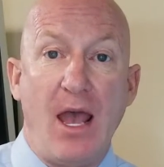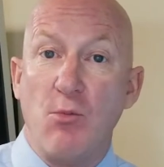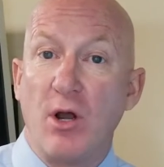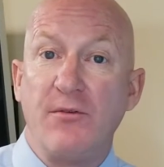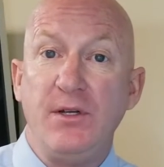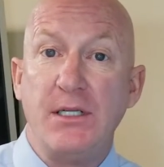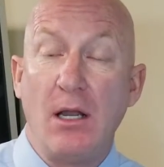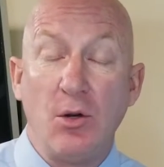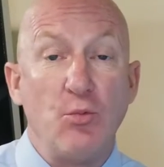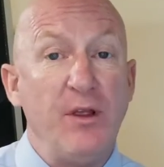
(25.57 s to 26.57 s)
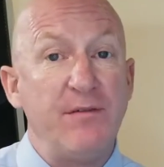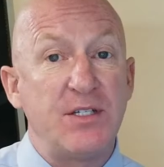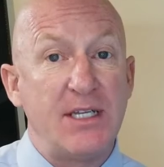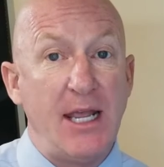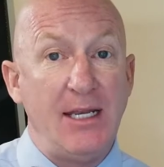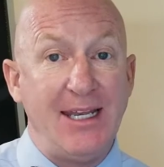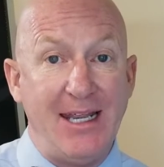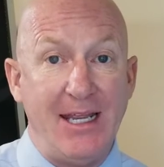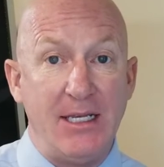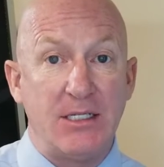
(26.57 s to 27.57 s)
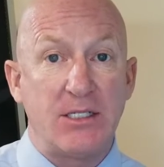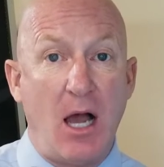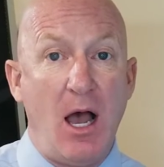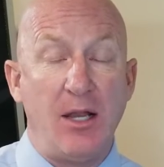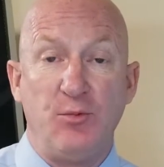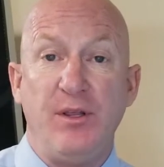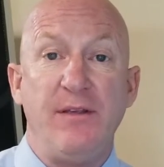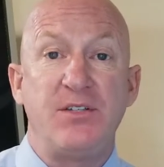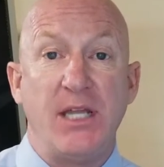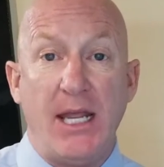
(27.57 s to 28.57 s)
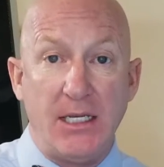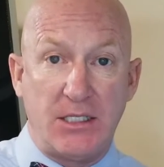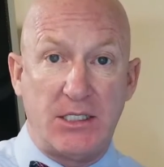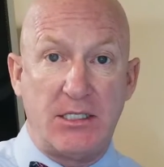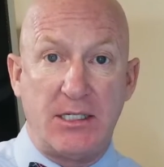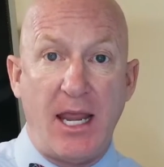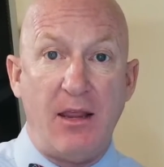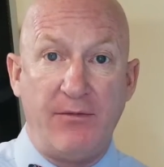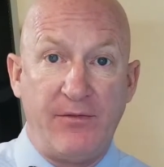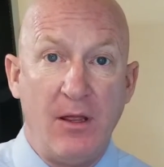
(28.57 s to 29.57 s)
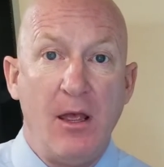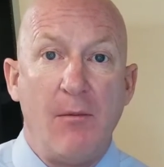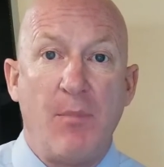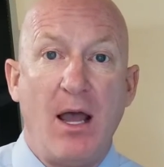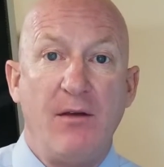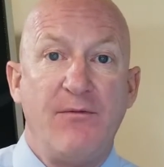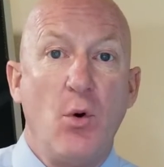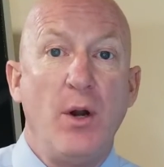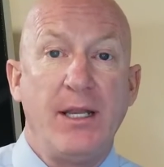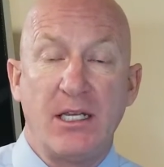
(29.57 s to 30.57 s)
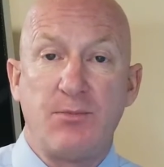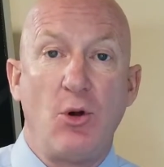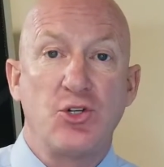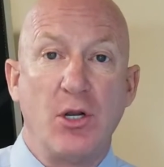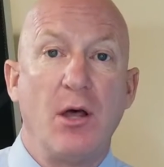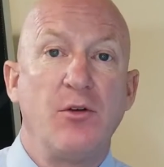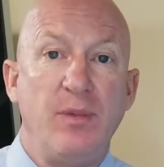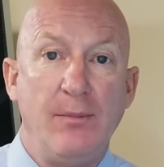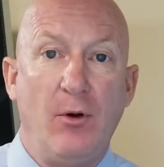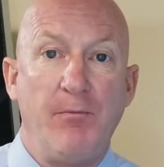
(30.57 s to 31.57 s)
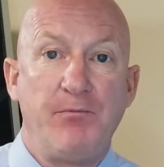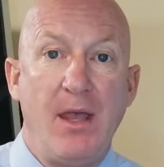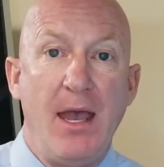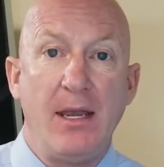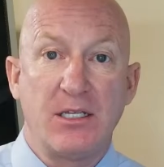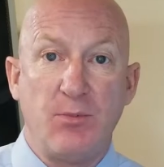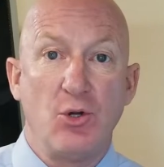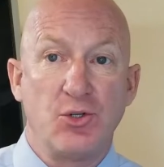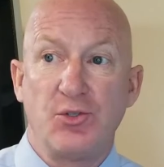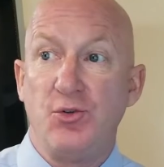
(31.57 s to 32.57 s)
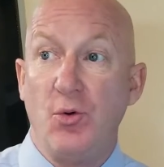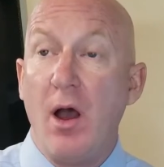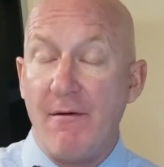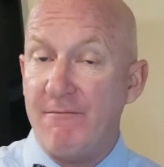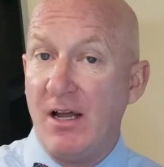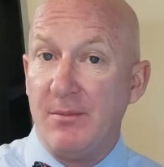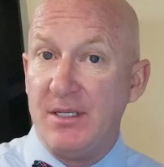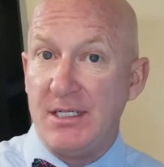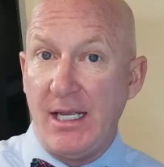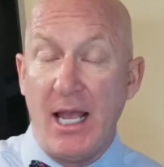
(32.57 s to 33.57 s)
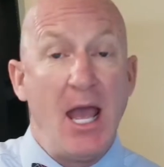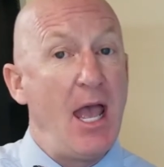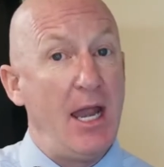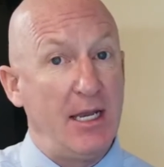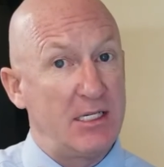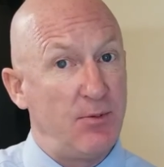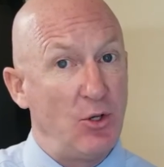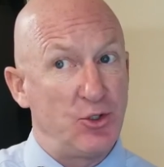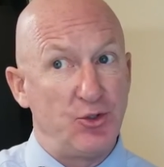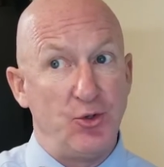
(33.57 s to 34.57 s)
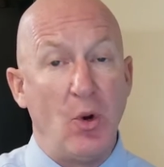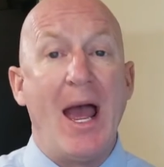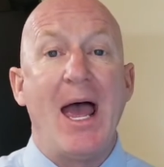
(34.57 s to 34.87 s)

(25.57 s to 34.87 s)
And what have we done? We've stayed inside. We've stayed safe by avoiding exposure to other people and exposure to vitamin D and exposure to